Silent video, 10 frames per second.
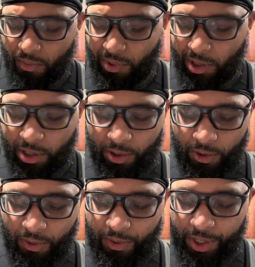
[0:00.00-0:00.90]

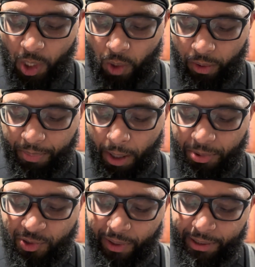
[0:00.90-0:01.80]
Will, the
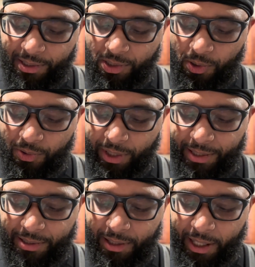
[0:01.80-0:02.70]
pup strength this whole
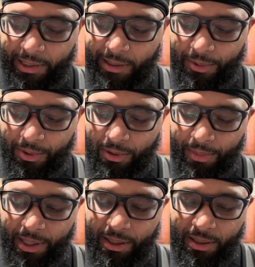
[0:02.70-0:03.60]
thing tonight that I'm going to
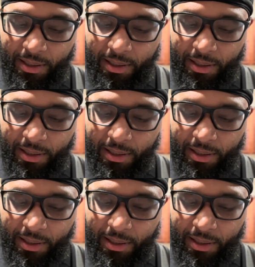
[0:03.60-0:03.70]
make?